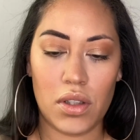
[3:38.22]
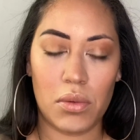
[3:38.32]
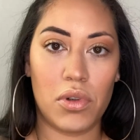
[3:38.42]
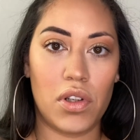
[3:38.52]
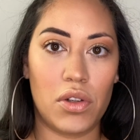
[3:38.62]

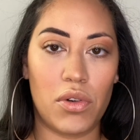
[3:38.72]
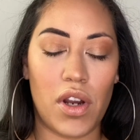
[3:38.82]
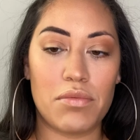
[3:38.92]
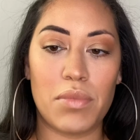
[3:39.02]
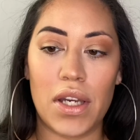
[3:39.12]
I'm going to grab
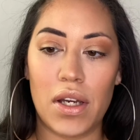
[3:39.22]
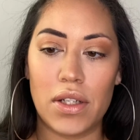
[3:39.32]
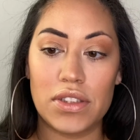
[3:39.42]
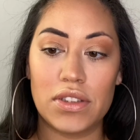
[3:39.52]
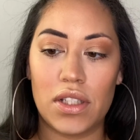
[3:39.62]
my
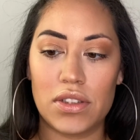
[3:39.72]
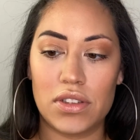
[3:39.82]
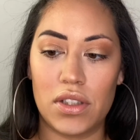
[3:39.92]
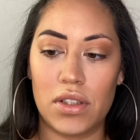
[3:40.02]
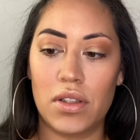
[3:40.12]

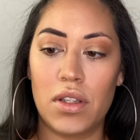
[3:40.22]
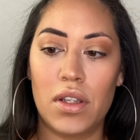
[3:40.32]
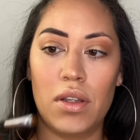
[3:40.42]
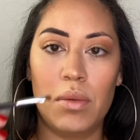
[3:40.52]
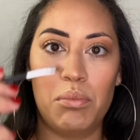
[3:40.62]
Anastasia
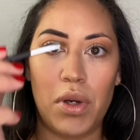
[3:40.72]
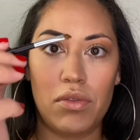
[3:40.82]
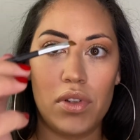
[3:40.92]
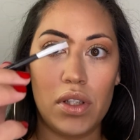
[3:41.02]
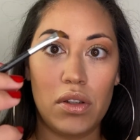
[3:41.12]

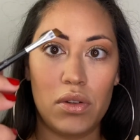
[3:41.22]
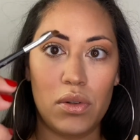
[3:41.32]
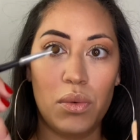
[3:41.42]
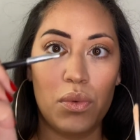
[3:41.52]
Beverly Hill